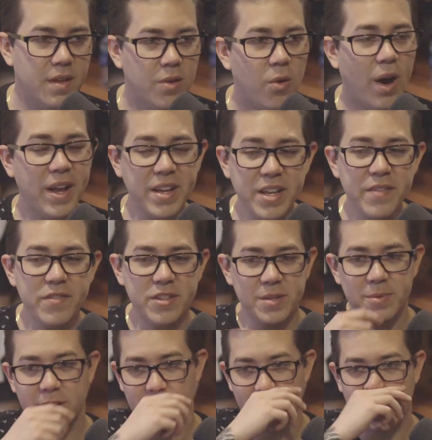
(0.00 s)
well, I can give you
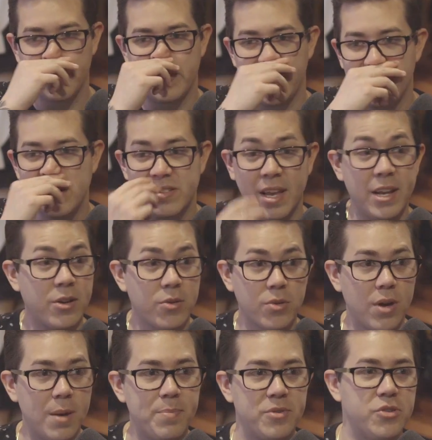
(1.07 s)
some good recommendations. I
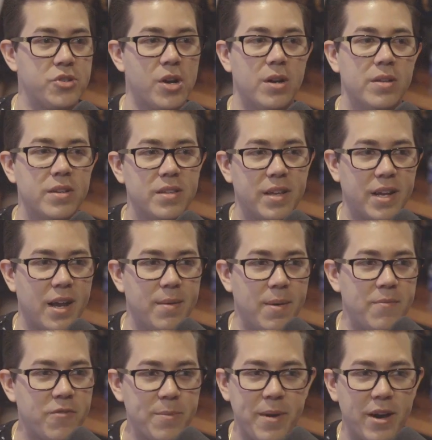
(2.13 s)
grew up in Charlotte. Like
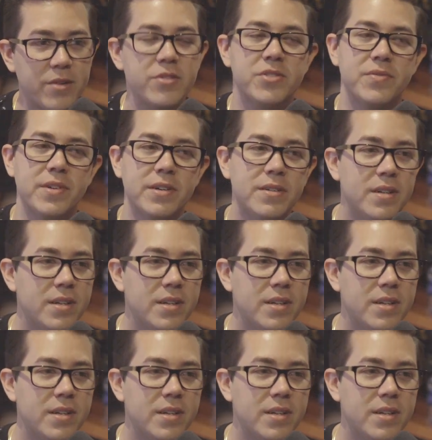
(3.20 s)
I'm from Huntersville.